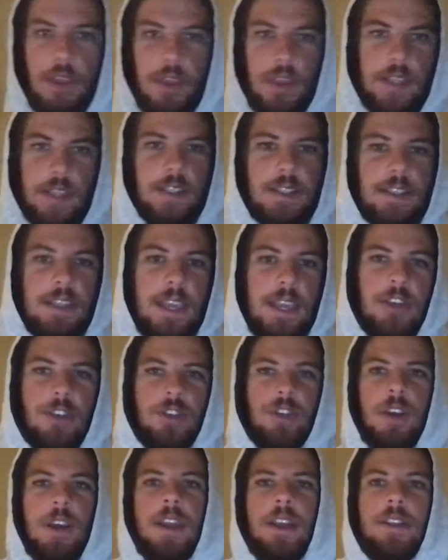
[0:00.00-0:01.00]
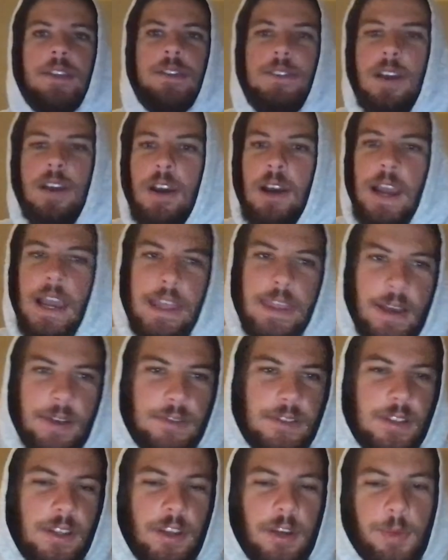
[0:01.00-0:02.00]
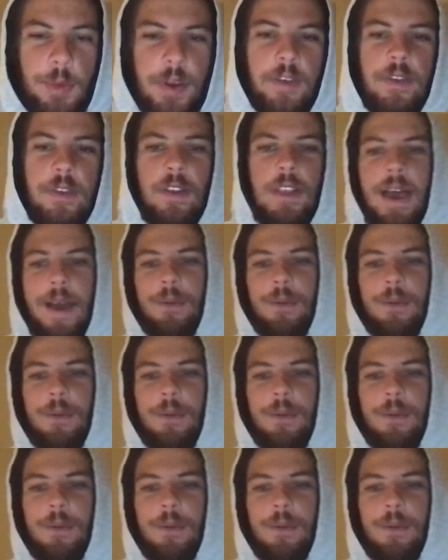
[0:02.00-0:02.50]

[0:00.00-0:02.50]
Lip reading: This is Kit Trades. All right, that was a little bit of